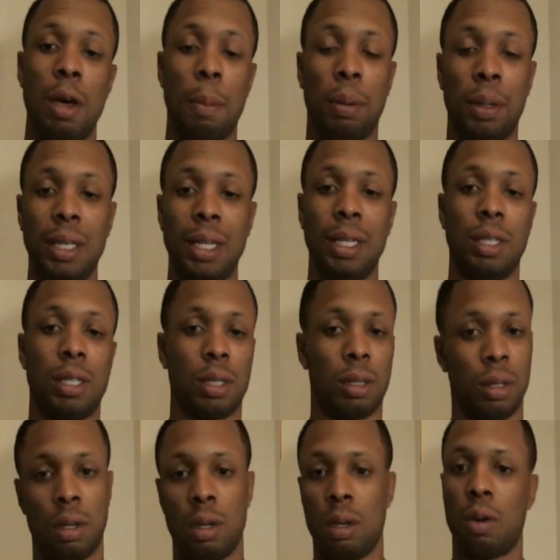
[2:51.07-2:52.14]
please
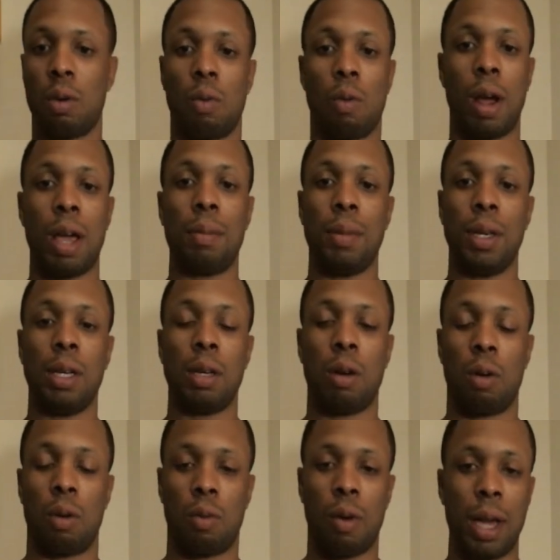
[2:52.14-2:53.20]
write me
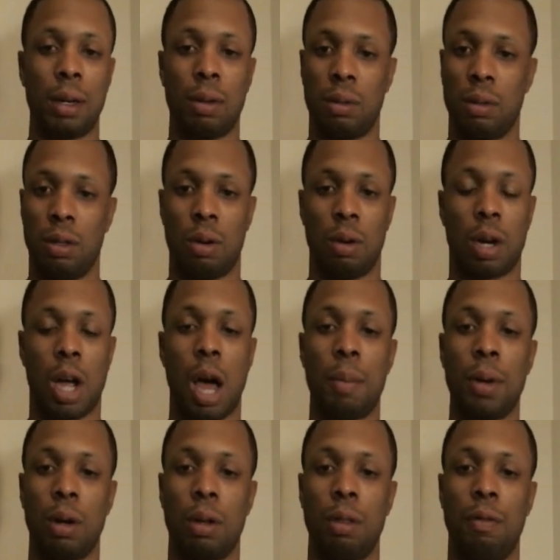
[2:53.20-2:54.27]
or write you know
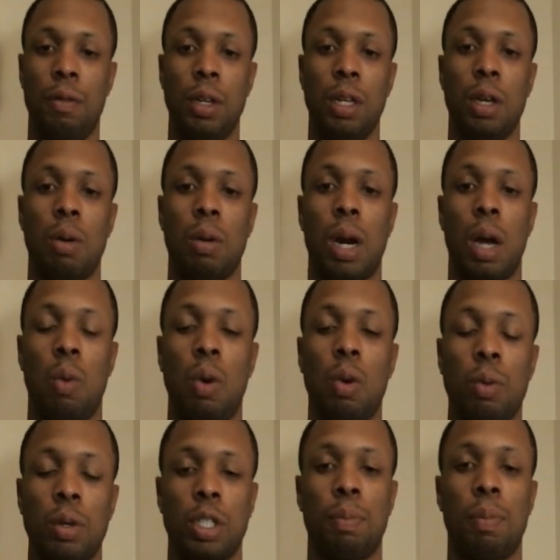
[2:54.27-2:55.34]
comment on the video and I will
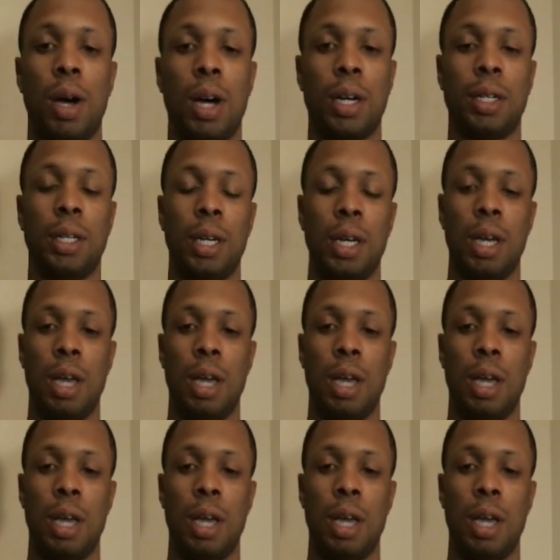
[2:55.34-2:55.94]
respond.